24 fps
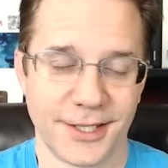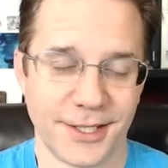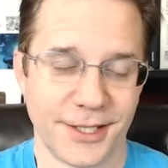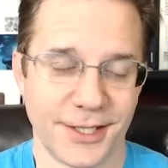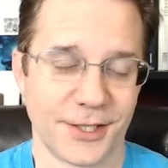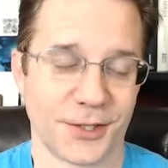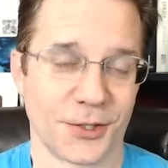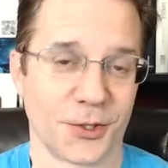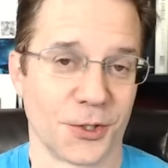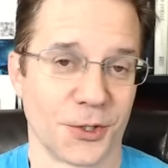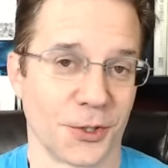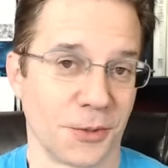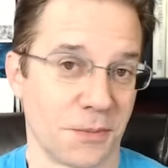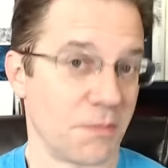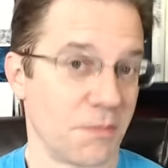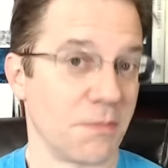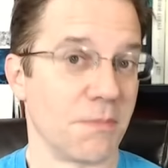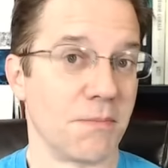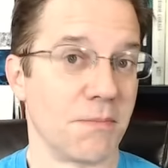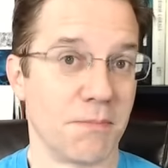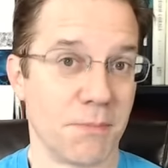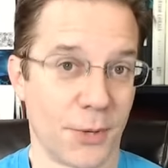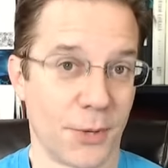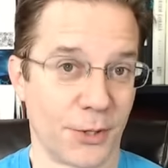or
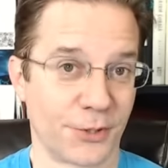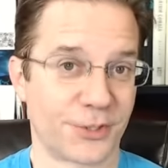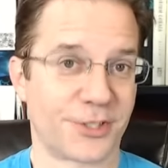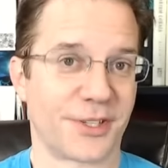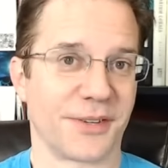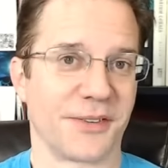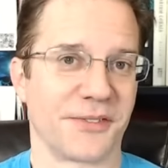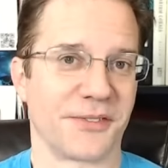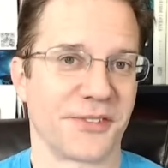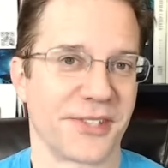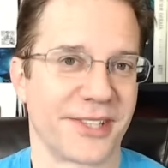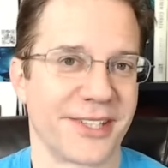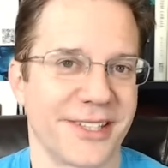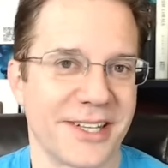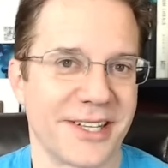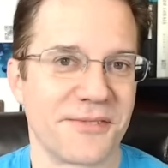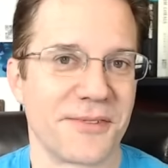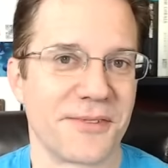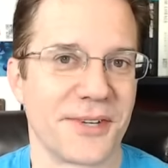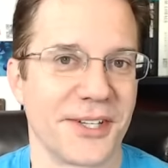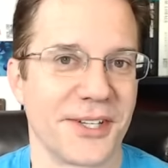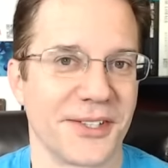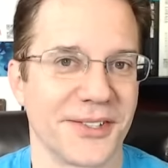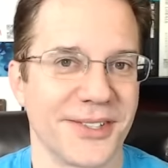most of everything they
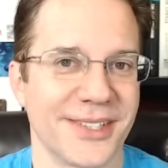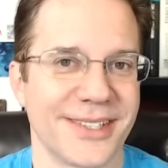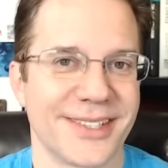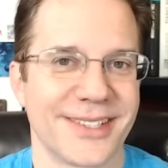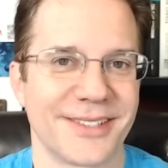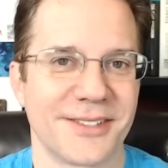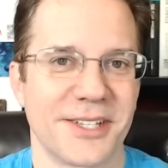found.